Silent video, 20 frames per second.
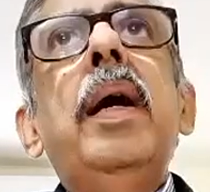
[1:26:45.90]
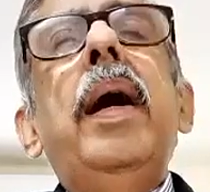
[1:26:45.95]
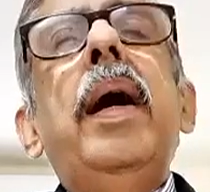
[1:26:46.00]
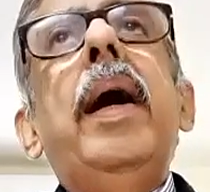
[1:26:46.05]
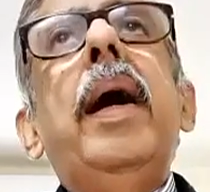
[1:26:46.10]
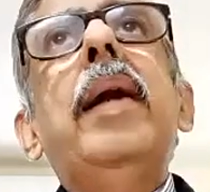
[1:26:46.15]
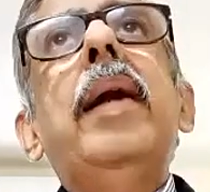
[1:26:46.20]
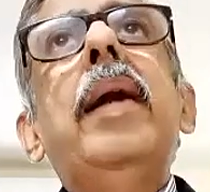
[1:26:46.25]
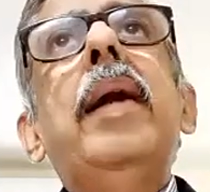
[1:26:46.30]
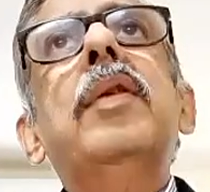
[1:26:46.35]

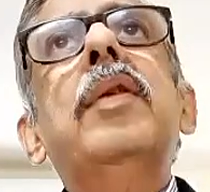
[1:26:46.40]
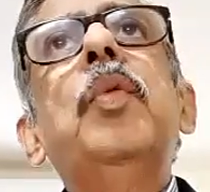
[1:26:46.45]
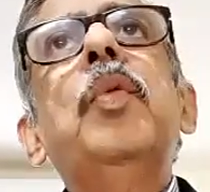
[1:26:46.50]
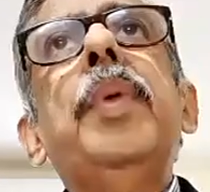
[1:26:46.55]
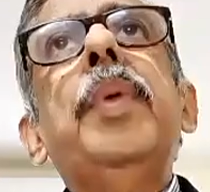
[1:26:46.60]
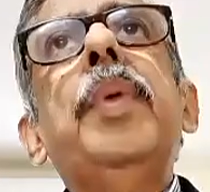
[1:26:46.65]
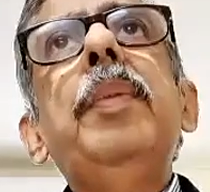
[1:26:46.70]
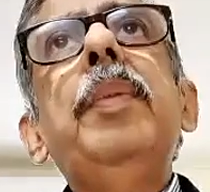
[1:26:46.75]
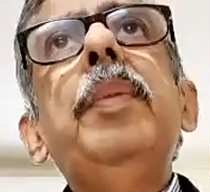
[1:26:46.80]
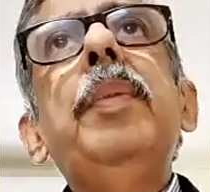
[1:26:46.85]
And the
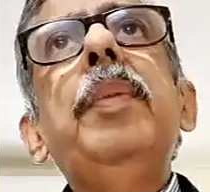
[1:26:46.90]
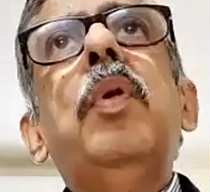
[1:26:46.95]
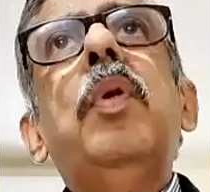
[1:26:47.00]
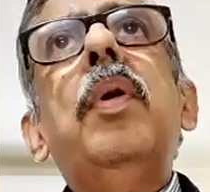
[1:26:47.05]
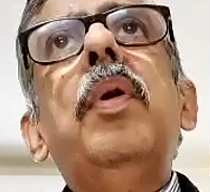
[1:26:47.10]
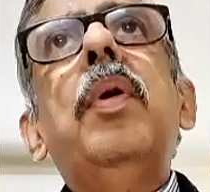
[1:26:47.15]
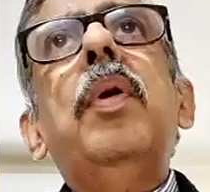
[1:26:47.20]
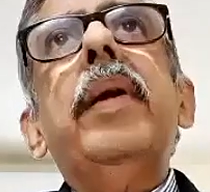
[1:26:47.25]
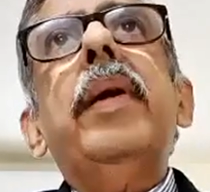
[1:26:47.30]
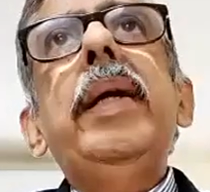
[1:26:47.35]
Supreme
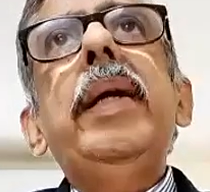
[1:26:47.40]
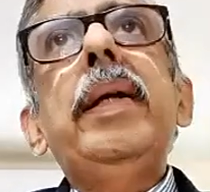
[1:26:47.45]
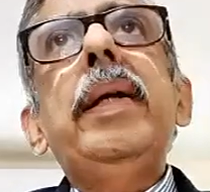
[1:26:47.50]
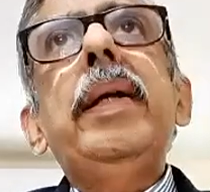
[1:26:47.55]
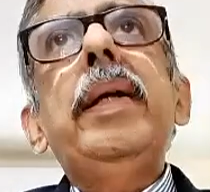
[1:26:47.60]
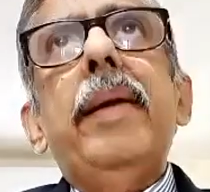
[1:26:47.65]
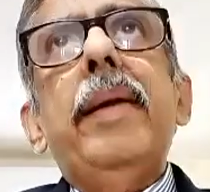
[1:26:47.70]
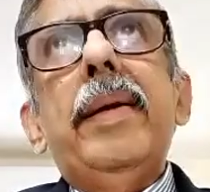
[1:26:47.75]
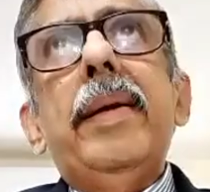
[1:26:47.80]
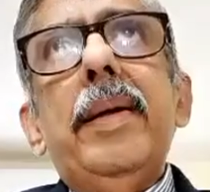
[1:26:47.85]
Court
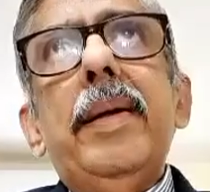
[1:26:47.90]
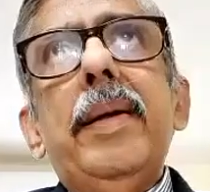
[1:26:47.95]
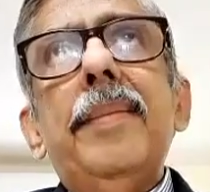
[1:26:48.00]
reiterated